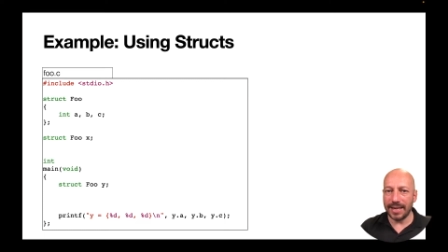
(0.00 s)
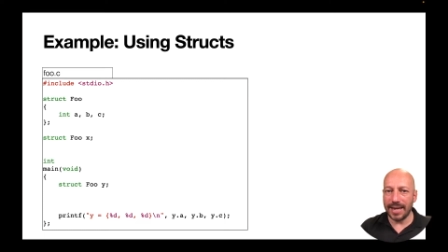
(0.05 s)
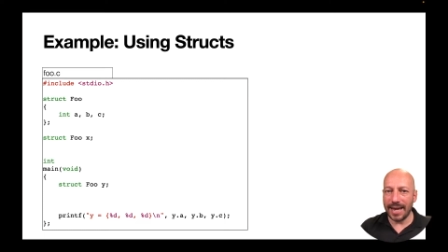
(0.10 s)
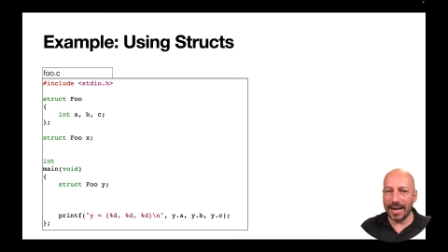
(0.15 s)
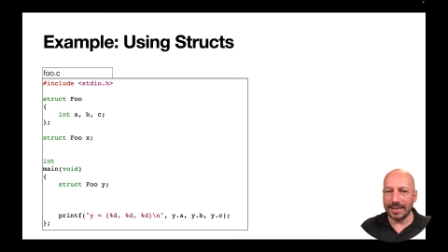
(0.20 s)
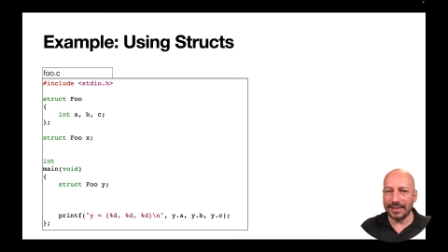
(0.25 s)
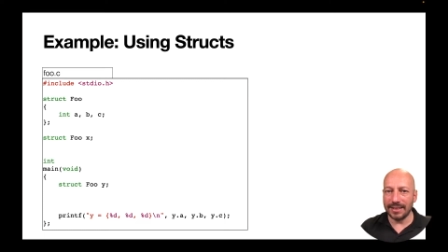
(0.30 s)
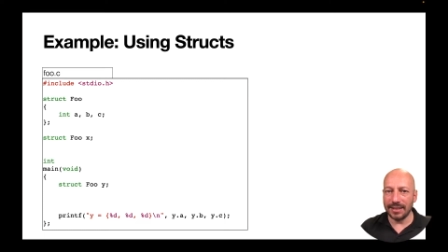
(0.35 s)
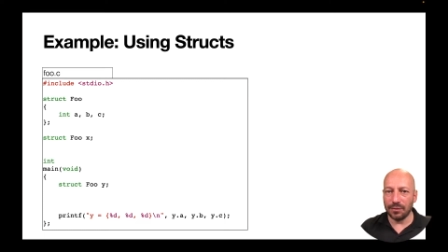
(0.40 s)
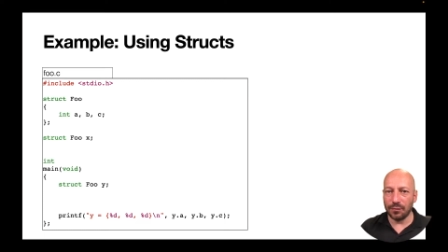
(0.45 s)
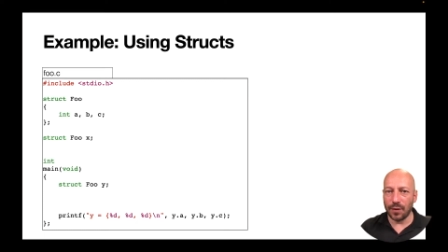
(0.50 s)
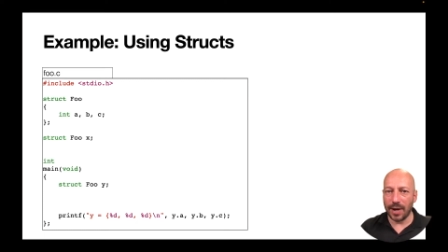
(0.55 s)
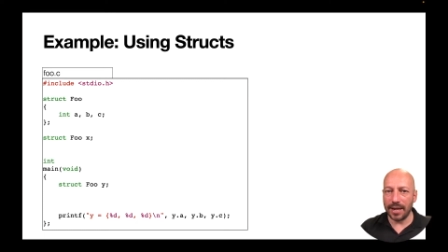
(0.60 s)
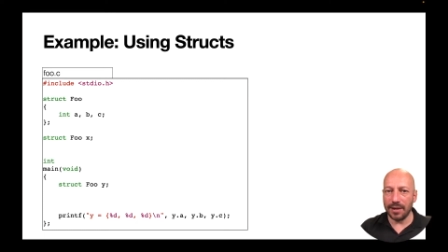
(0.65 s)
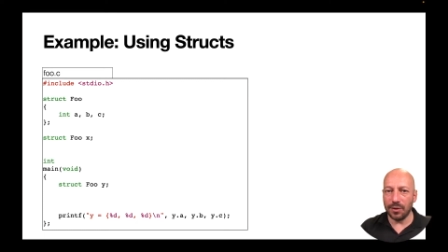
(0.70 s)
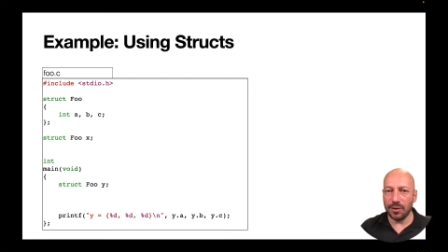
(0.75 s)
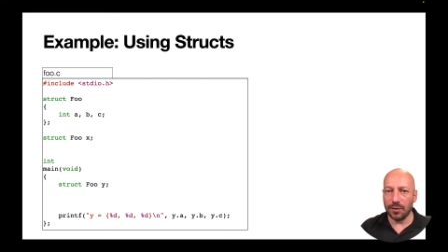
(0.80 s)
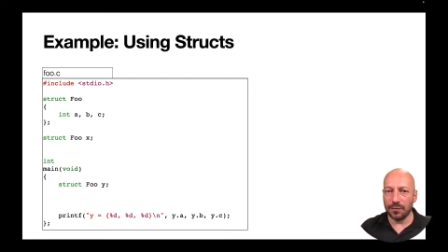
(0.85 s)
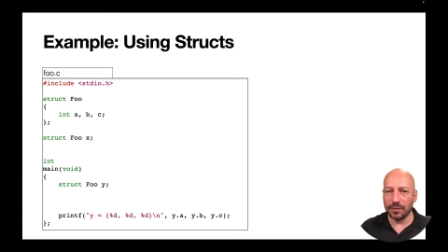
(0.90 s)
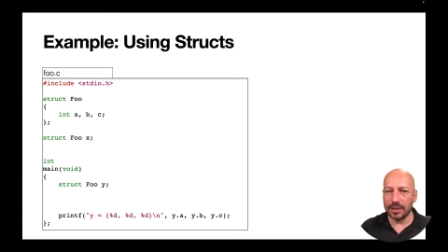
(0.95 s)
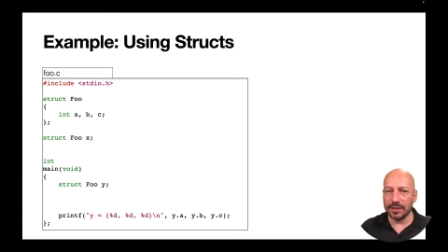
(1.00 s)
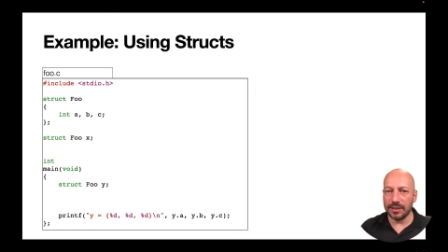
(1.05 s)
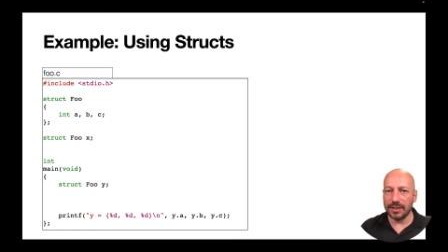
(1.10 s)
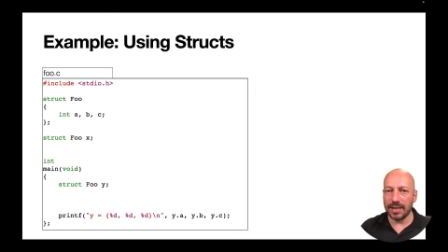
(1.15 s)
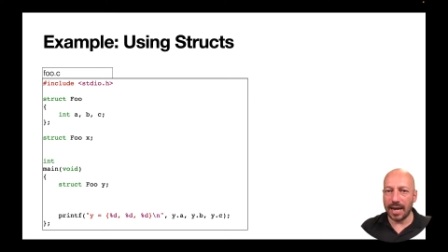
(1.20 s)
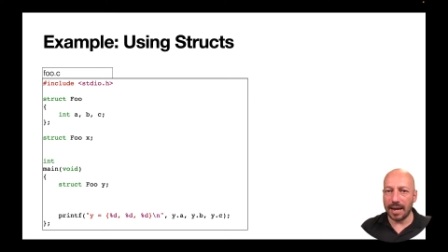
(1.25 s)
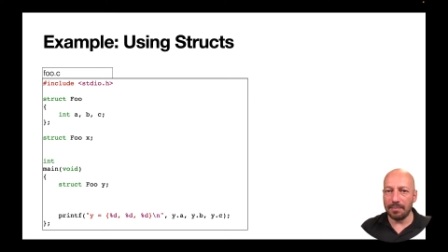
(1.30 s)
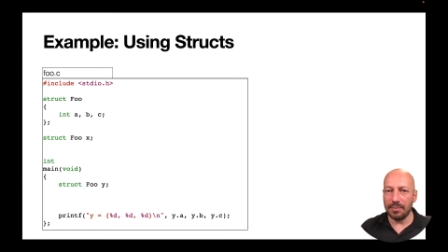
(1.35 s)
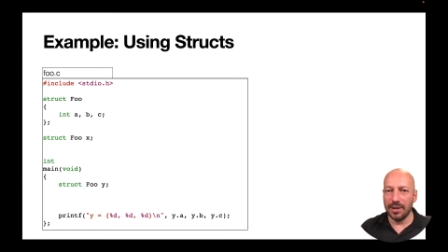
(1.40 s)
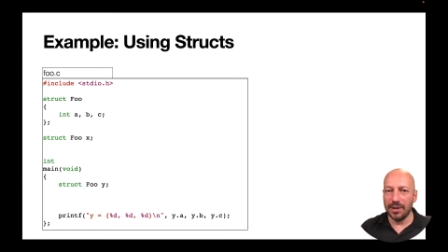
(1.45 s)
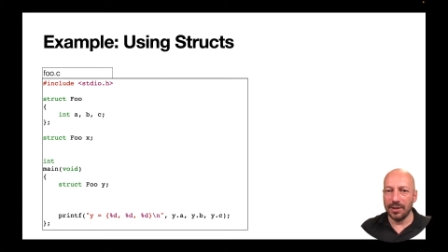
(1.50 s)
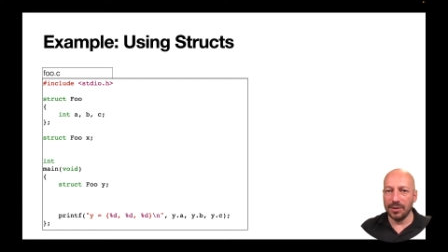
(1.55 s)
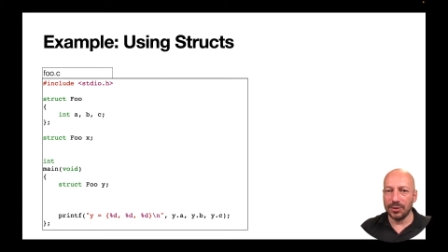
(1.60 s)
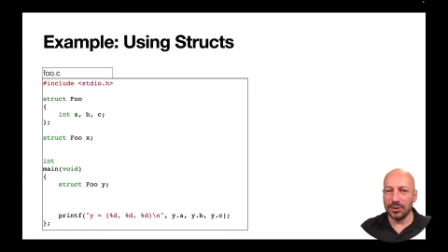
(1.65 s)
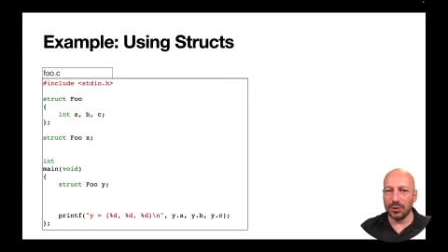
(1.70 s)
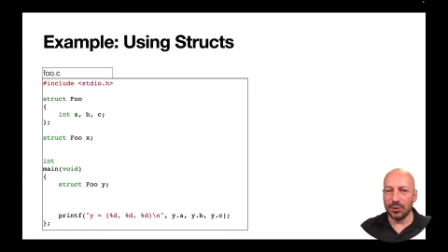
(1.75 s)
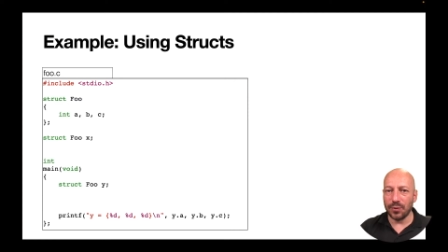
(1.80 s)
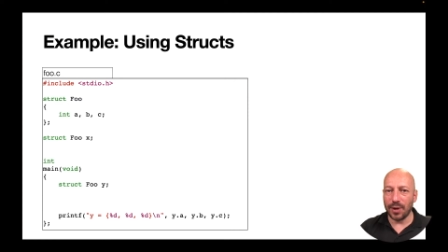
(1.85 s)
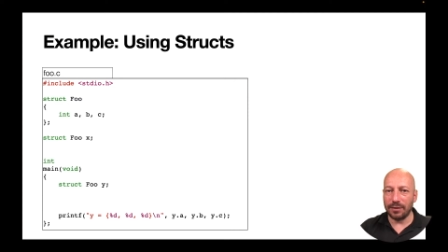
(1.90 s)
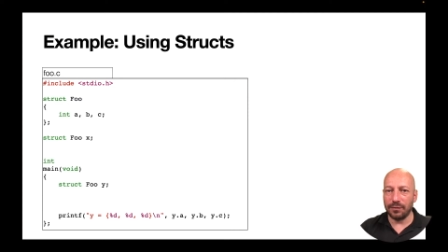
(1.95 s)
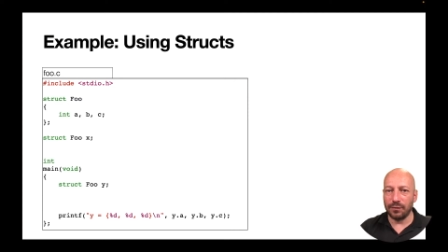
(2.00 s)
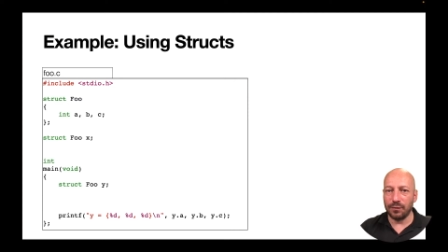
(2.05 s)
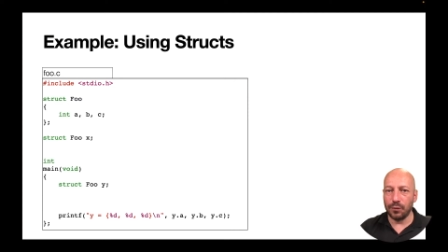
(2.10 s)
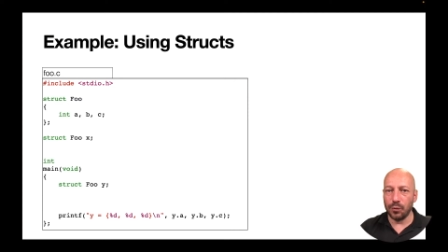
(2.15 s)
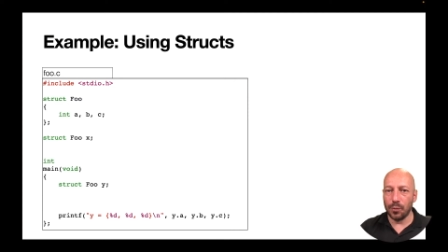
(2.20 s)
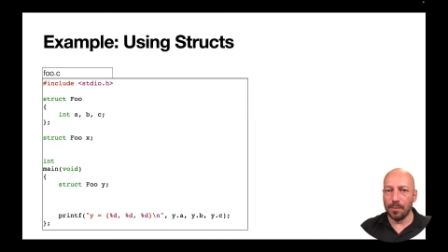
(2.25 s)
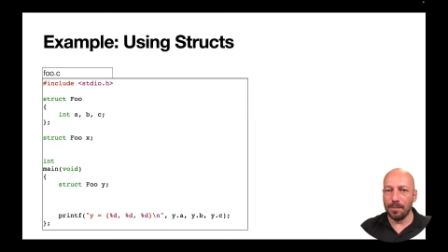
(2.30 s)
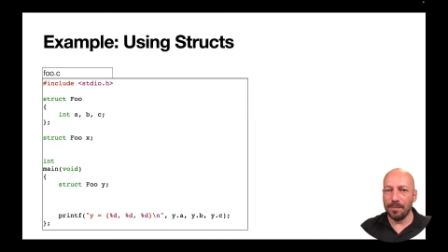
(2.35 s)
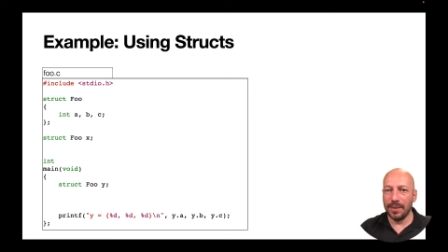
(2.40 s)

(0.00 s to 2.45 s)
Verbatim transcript: x and y, of this type, struct foo.